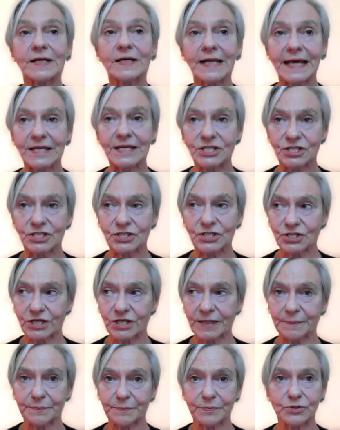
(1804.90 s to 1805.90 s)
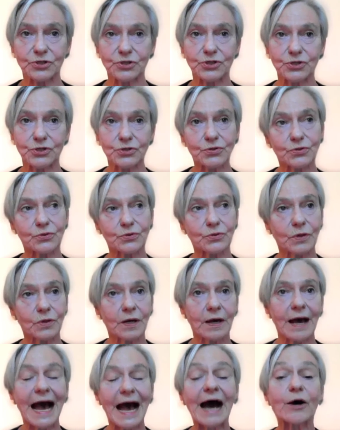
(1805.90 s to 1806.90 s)
relationship to
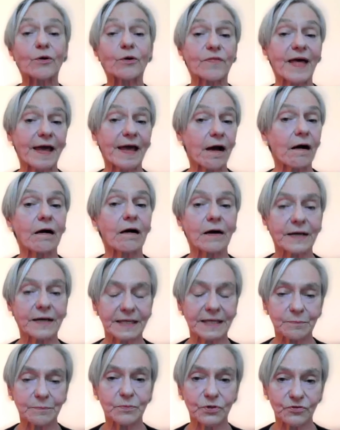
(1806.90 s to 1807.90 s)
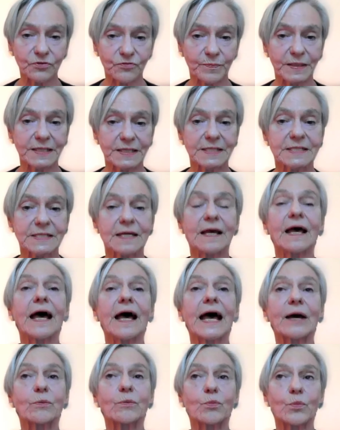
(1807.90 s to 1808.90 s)
how they are in movement,
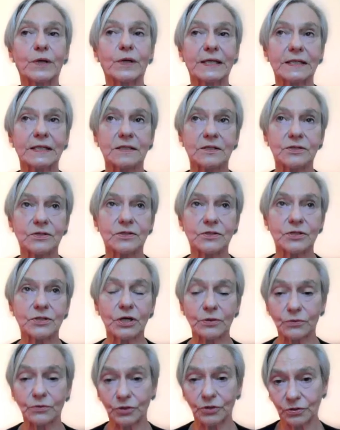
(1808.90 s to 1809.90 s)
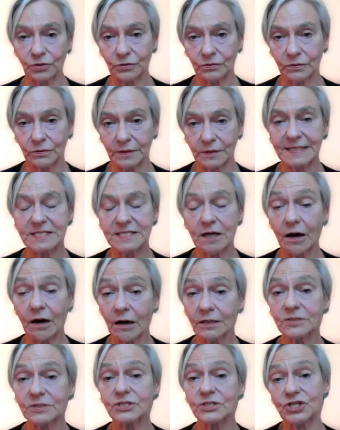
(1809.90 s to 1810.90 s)
and it's
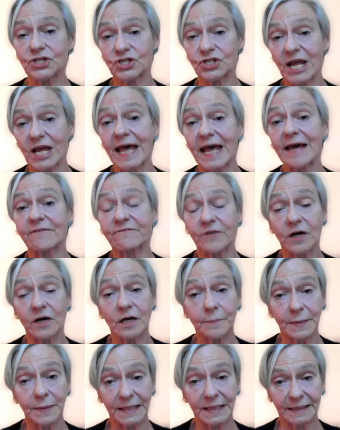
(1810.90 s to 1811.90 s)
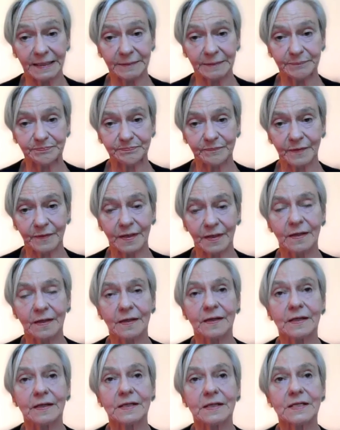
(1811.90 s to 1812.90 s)
hard to share verbally.
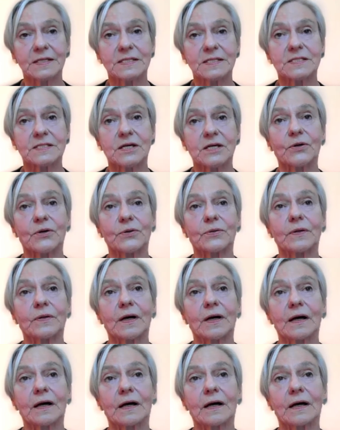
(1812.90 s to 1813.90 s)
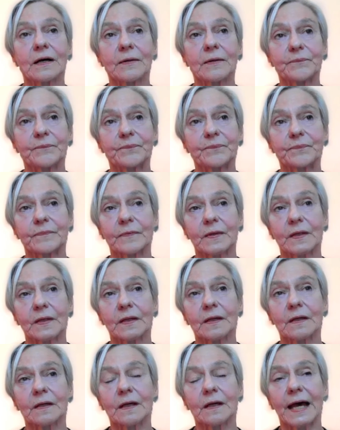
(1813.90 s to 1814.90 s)
Mm-hmm. So,
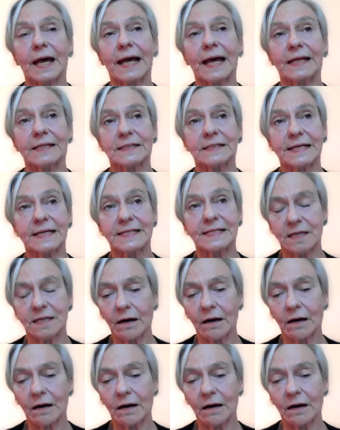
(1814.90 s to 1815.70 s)
and it's